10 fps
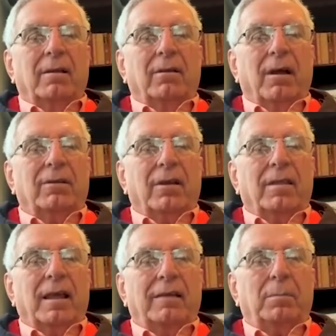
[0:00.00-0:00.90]
You know,
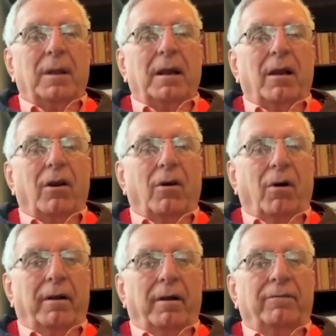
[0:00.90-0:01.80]
so there has been a
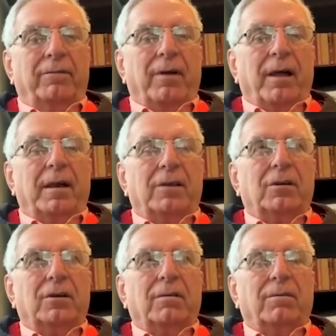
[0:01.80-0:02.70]
lot of
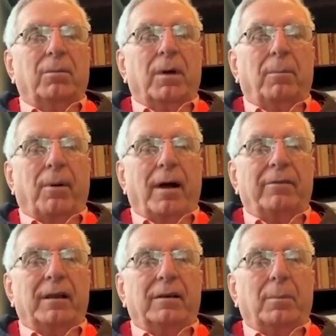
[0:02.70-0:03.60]
initiatives where
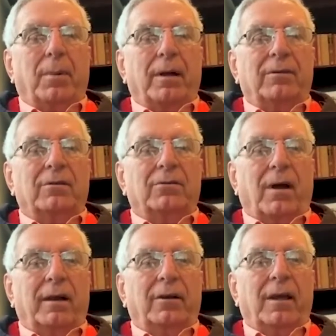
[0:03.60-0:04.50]
private enterprises
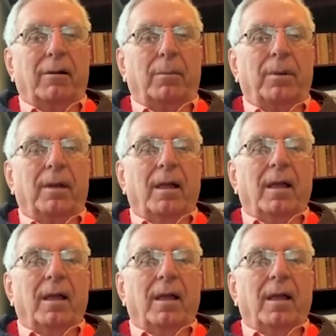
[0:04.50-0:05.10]
try to help